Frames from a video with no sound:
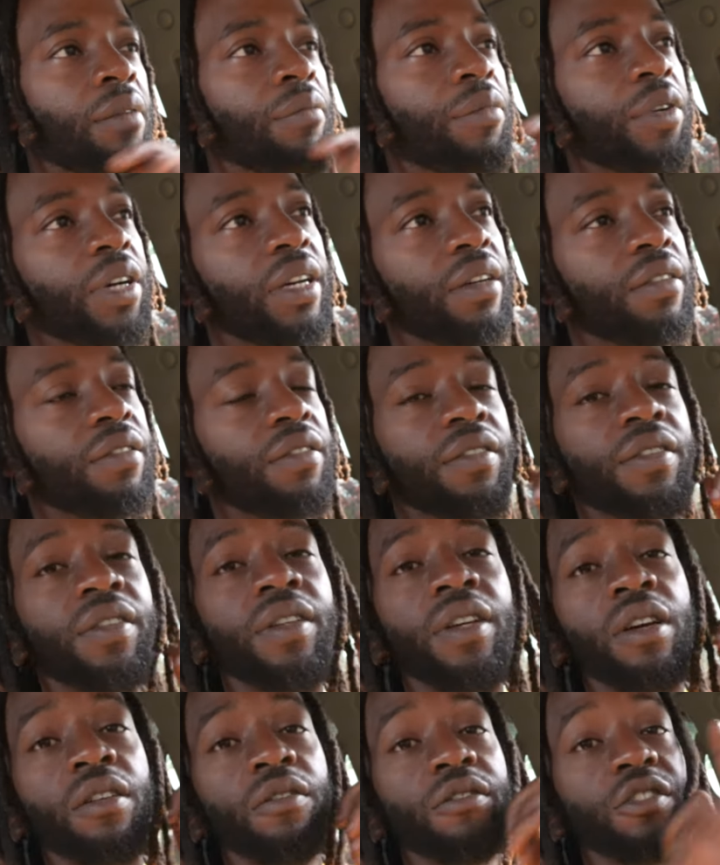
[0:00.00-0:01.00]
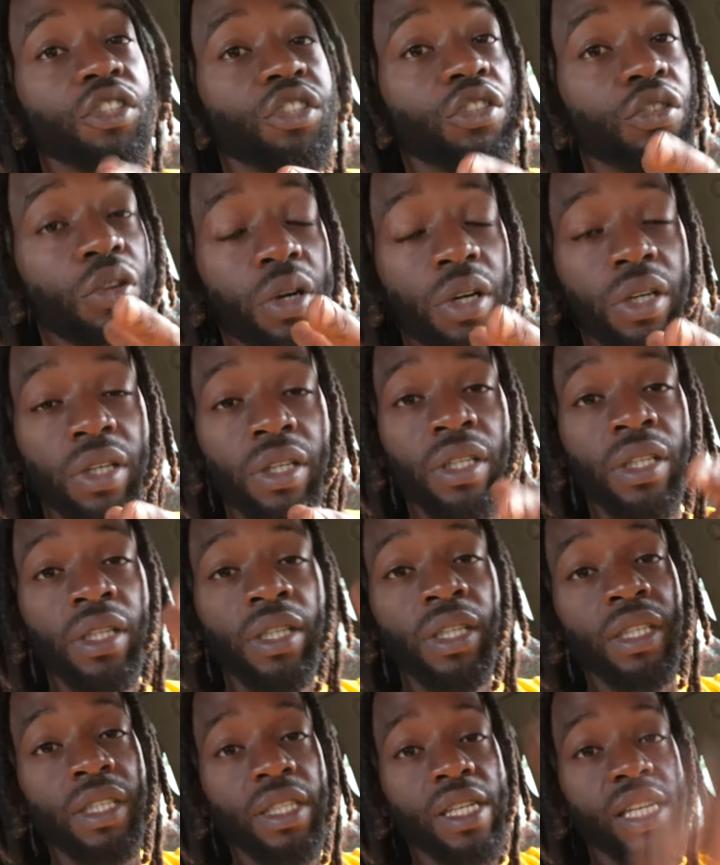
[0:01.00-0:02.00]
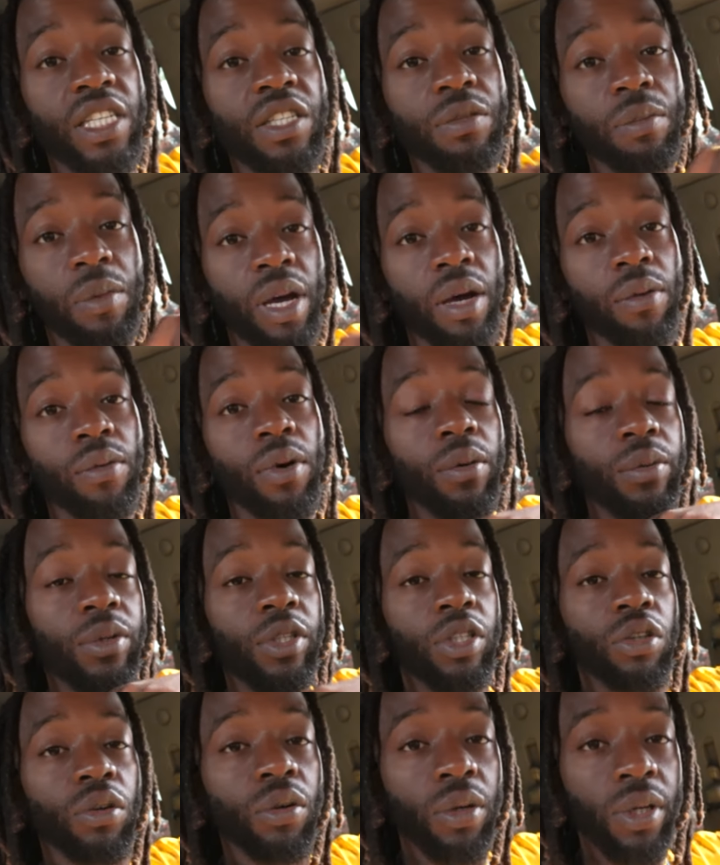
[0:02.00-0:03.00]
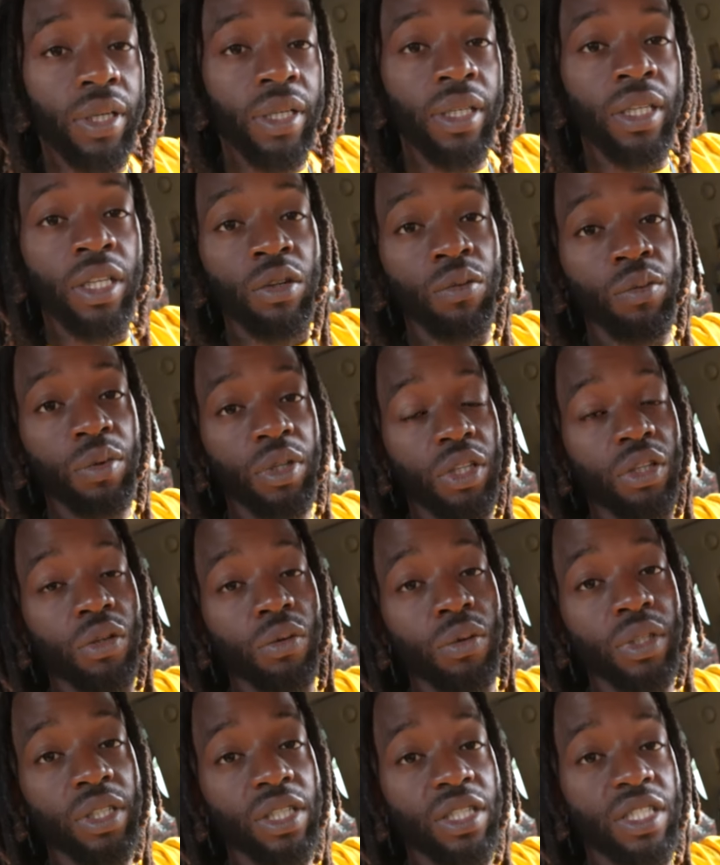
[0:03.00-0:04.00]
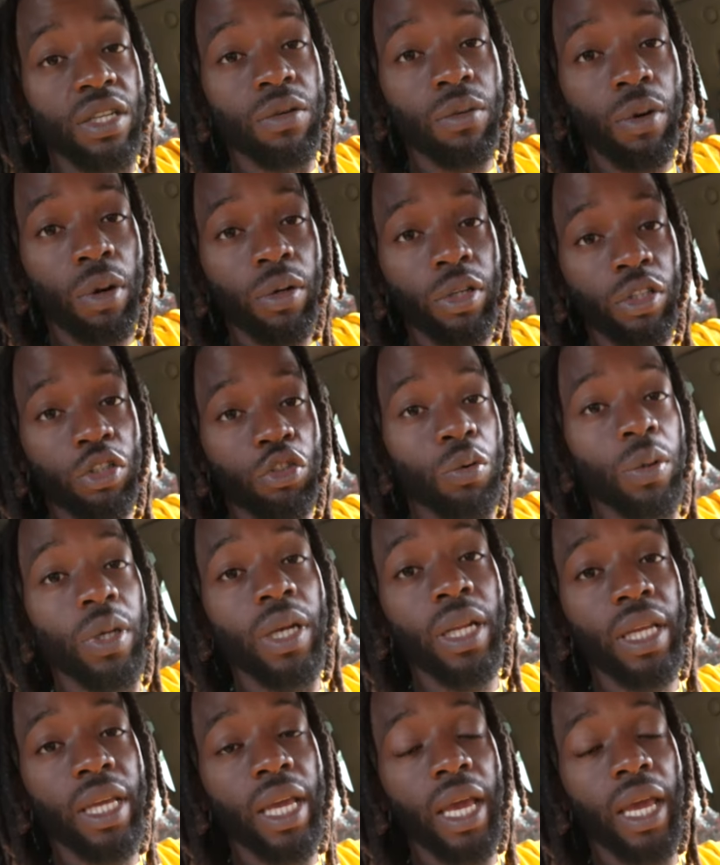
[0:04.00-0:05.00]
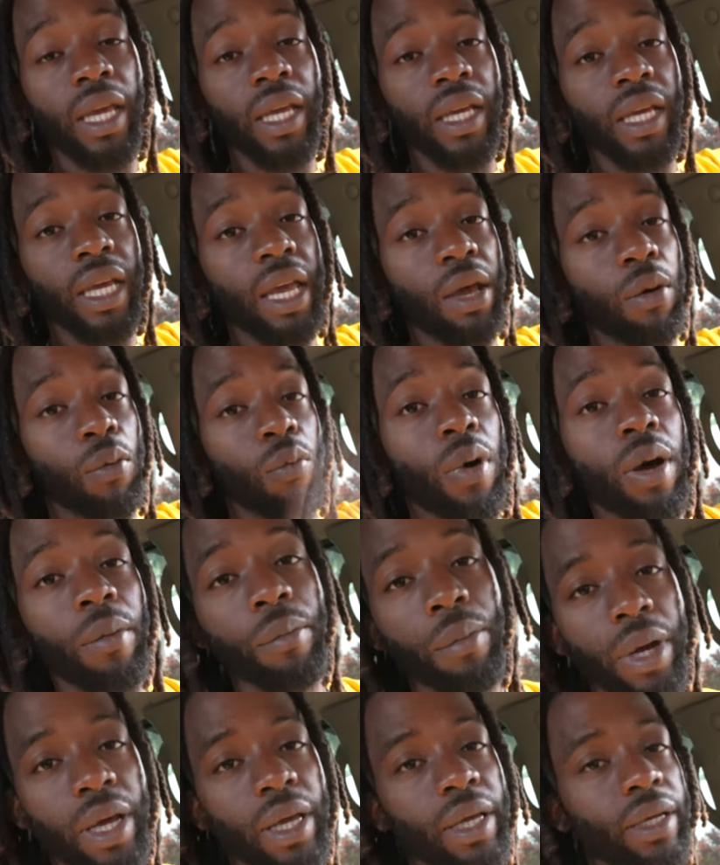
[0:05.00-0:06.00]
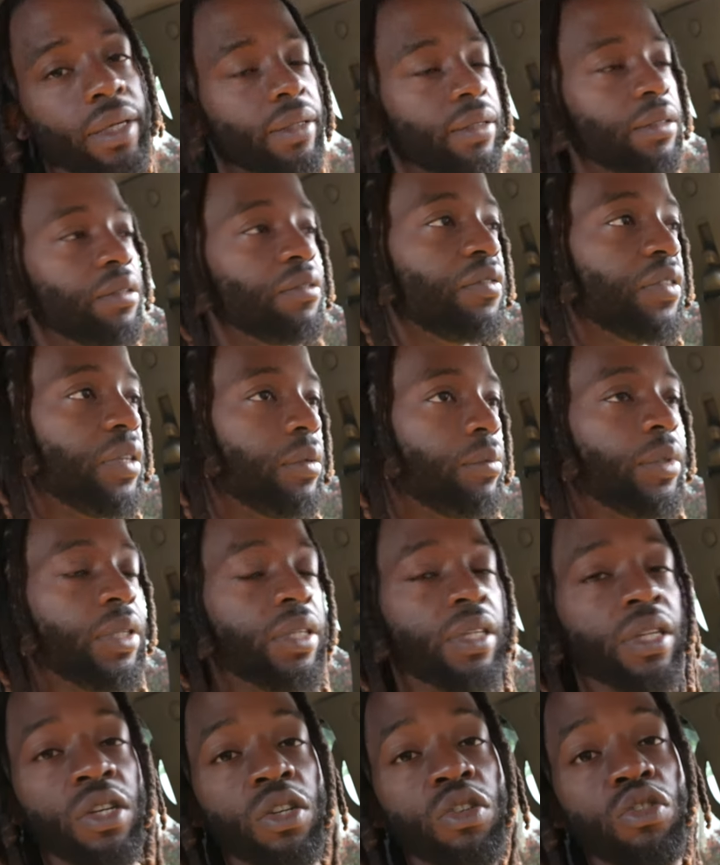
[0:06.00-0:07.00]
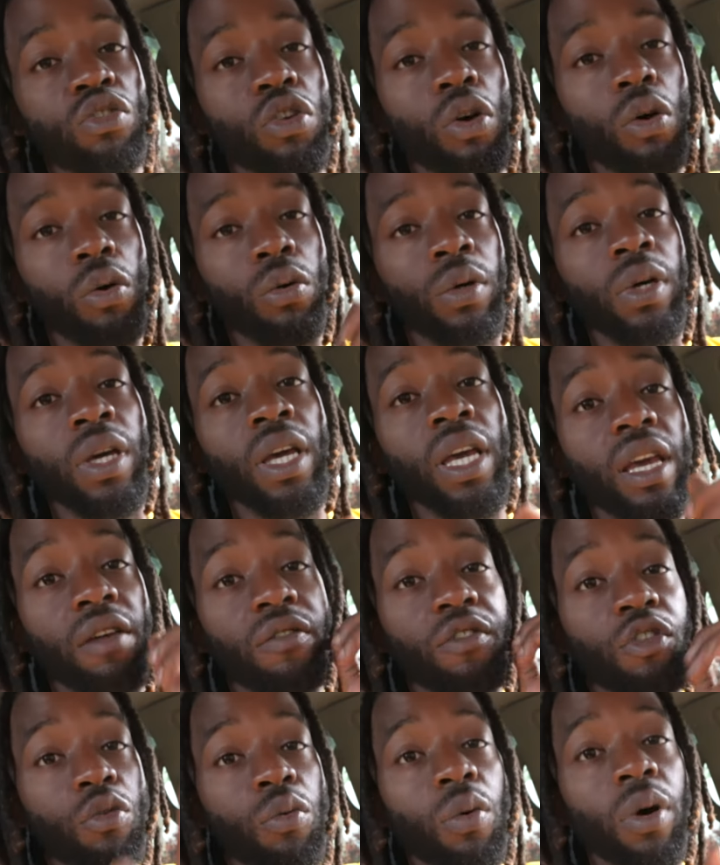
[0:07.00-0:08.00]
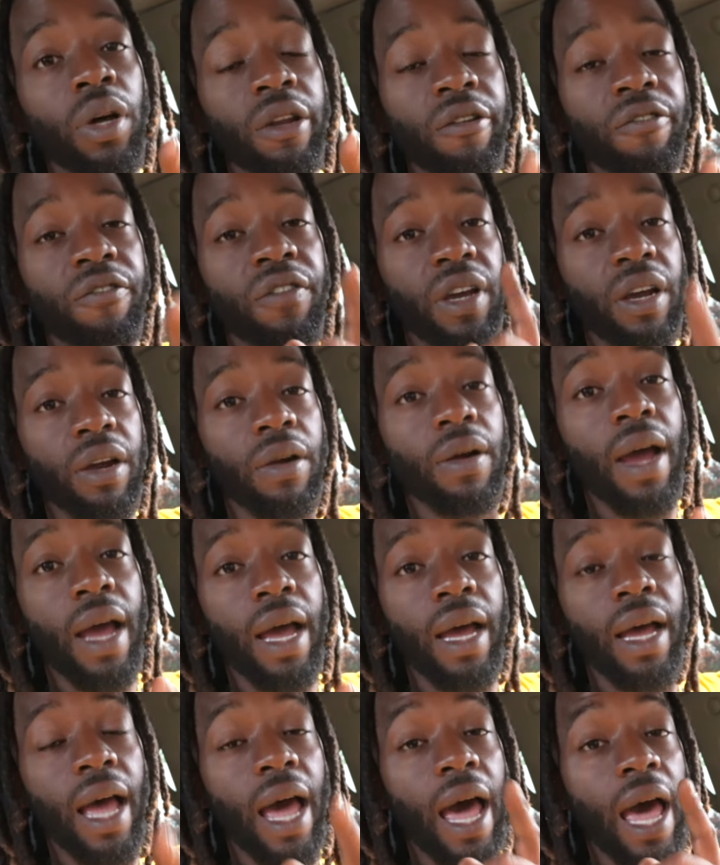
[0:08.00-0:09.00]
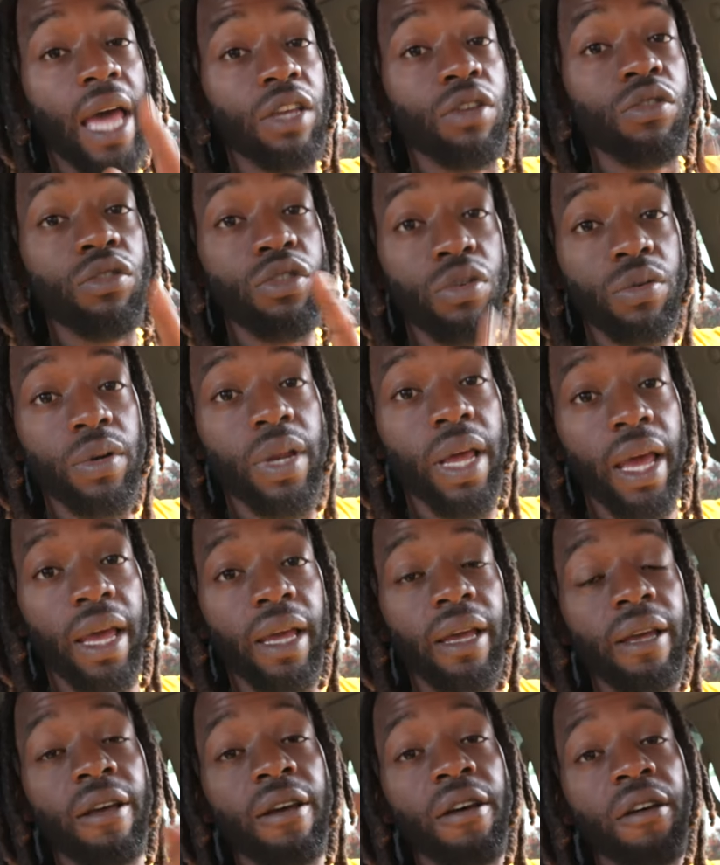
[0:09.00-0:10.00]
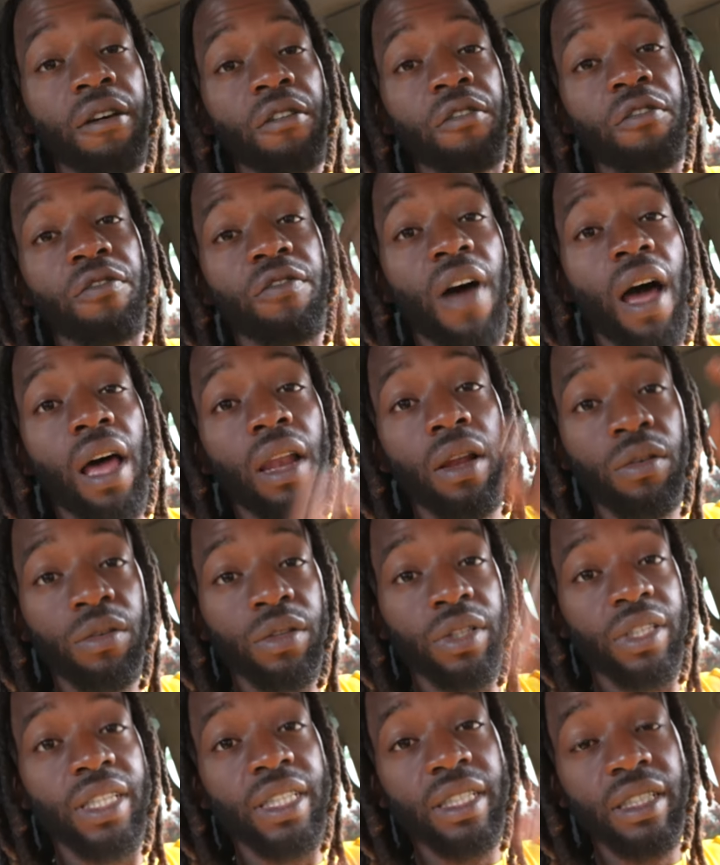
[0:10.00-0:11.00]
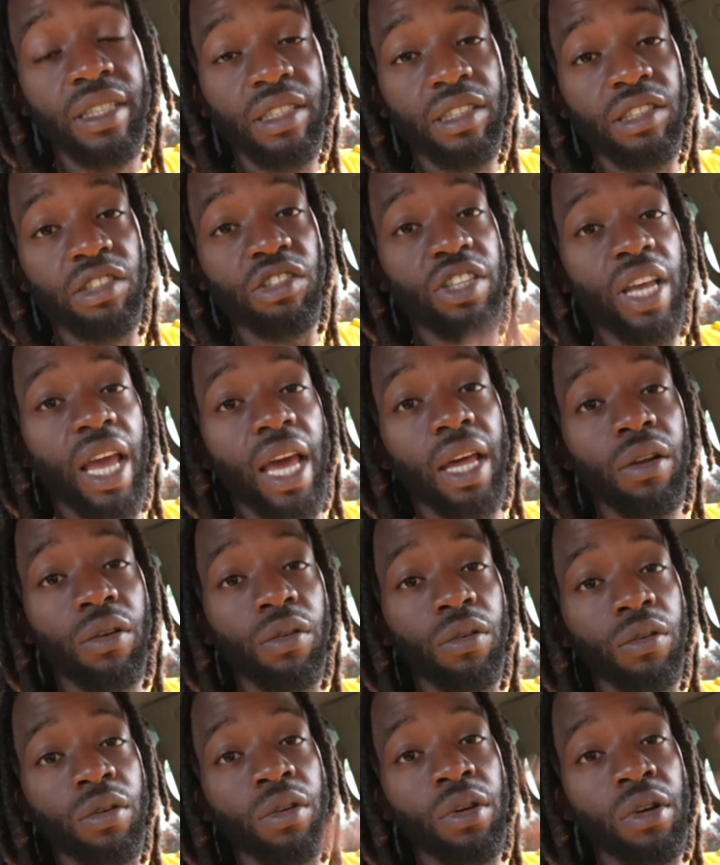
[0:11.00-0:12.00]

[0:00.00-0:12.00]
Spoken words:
But for sure, this month what we doing, we doing 0 to 20K in 1 month, you feel me? So if you want to figure out how you do that, follow this channel.